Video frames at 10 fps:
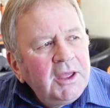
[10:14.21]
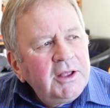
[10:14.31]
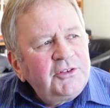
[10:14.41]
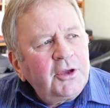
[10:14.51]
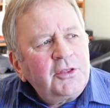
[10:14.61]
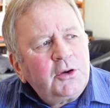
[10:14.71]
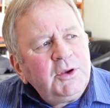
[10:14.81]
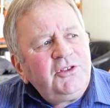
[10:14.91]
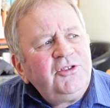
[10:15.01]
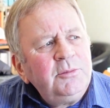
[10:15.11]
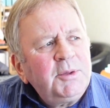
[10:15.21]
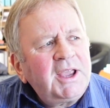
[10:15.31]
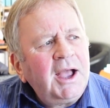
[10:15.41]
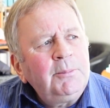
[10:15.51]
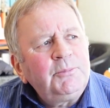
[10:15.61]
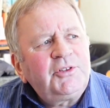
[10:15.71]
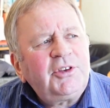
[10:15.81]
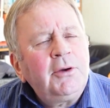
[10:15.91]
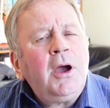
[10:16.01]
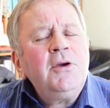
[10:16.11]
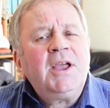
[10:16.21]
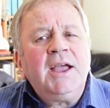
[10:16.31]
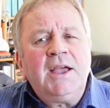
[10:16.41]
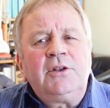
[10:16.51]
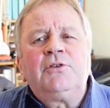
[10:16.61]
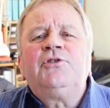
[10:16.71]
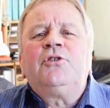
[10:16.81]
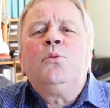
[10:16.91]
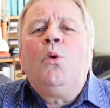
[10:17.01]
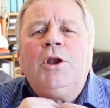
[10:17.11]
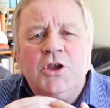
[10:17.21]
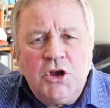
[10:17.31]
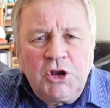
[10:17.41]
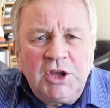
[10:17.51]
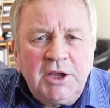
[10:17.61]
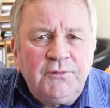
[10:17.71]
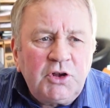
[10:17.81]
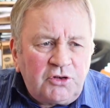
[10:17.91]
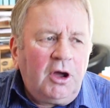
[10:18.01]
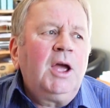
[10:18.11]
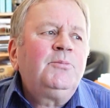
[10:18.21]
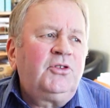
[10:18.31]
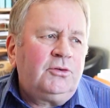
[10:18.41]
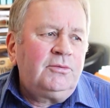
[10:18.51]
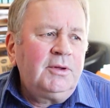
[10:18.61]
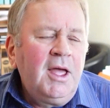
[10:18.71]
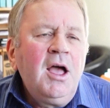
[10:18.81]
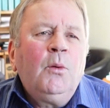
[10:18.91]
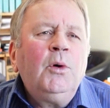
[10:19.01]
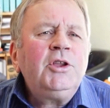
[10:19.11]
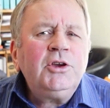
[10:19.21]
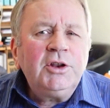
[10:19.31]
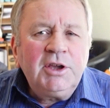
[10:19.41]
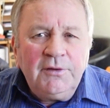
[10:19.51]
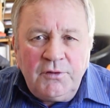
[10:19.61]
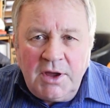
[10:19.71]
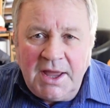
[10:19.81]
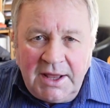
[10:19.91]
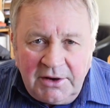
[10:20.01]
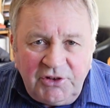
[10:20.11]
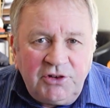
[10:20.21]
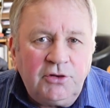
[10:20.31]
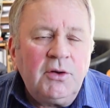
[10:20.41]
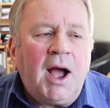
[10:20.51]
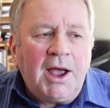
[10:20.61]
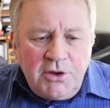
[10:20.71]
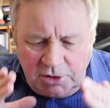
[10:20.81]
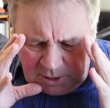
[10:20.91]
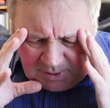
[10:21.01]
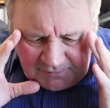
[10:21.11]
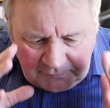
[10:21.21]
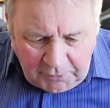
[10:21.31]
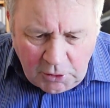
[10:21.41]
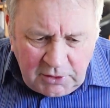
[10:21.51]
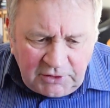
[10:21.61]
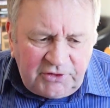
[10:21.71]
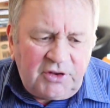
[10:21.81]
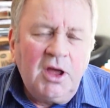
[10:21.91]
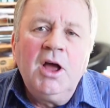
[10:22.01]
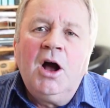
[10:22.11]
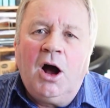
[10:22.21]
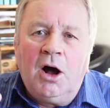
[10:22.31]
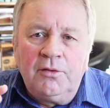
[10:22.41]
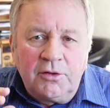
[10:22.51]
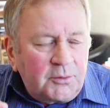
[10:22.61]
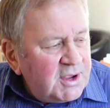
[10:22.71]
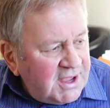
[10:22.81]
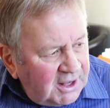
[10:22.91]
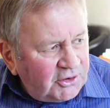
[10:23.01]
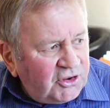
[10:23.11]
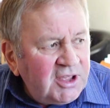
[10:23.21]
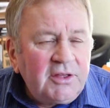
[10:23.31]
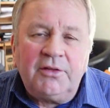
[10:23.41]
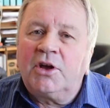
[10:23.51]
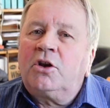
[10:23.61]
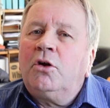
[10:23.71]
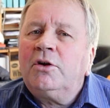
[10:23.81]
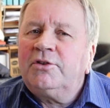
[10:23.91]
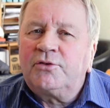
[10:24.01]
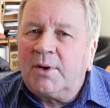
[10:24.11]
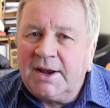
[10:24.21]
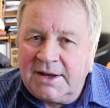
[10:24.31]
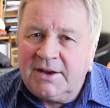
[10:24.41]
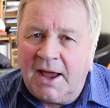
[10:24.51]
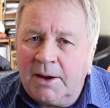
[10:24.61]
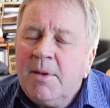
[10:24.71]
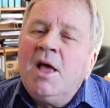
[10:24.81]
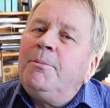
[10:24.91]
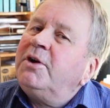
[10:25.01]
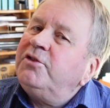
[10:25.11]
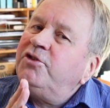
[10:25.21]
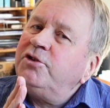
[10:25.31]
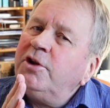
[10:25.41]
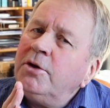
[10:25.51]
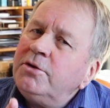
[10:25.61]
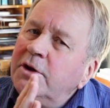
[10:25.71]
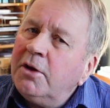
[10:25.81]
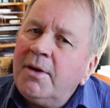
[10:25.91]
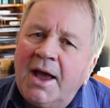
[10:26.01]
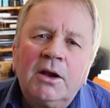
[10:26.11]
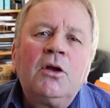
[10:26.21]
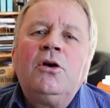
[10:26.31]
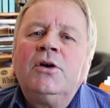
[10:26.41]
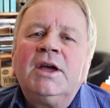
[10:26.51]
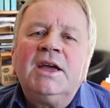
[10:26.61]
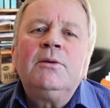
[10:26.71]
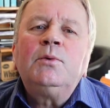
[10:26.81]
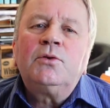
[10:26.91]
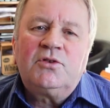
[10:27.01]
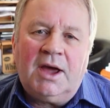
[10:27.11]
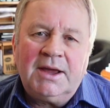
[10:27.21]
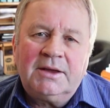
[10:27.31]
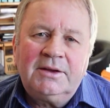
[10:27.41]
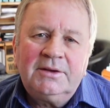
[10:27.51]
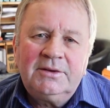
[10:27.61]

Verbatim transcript: And so the question becomes, so okay Andrew, so what are you going to give your time to? What are you going to give your energy to? Are you going to be focused on the reality that the clock is running down because you don't know how long it will take?